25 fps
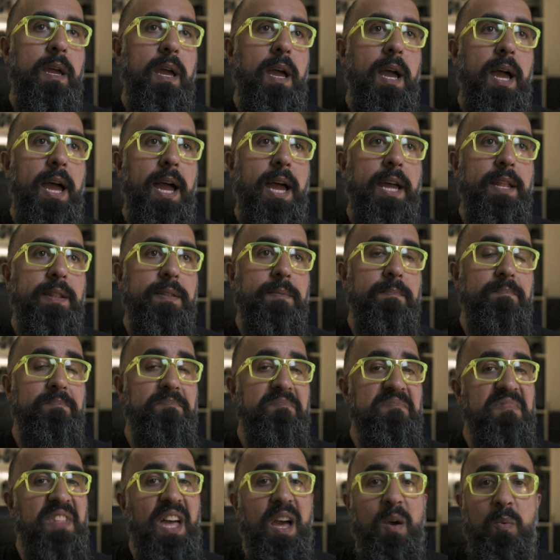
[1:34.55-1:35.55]
And
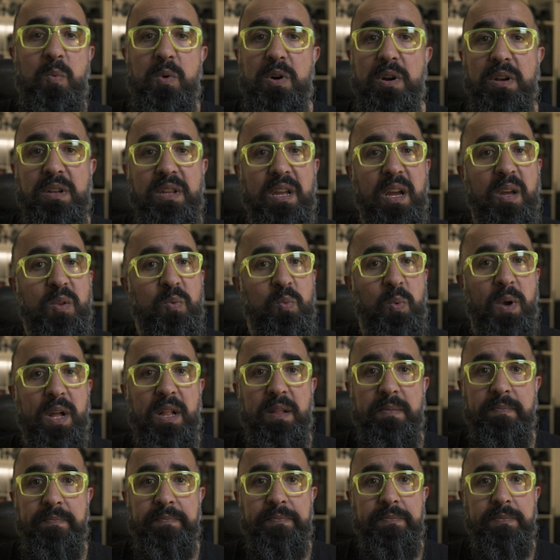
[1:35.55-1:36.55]
that worked out
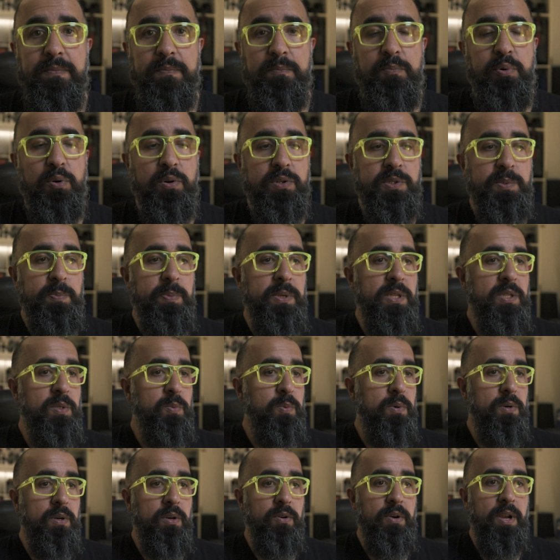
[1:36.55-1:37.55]
well. Port speeds
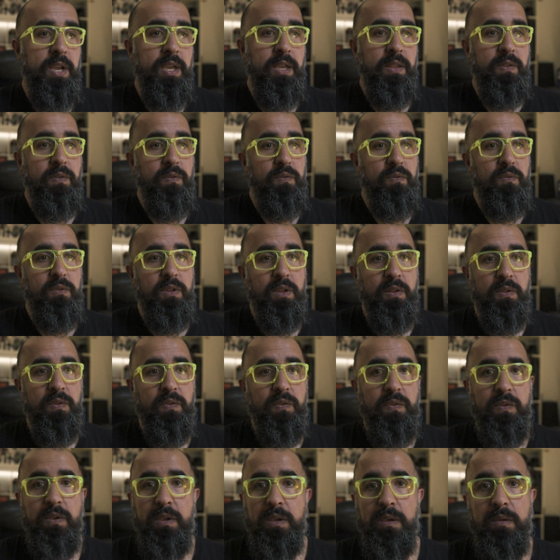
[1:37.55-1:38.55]
were great, didn't
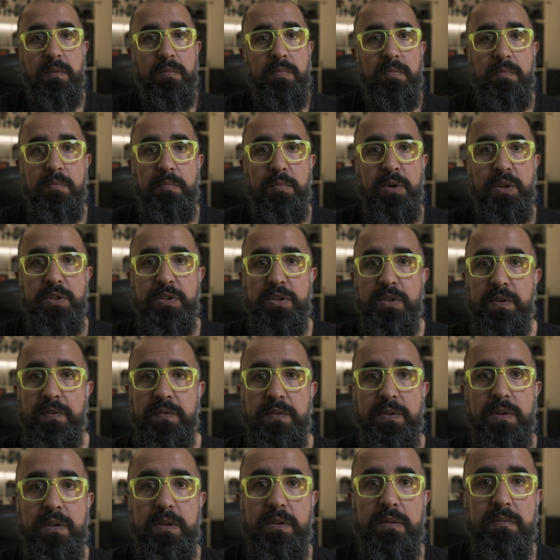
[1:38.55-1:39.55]
see much of
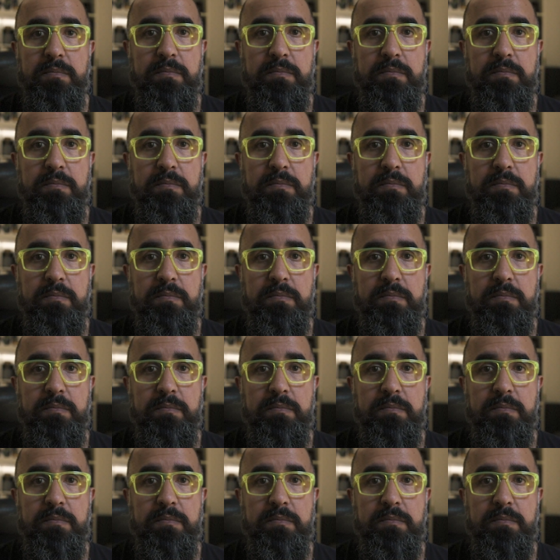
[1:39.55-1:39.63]
a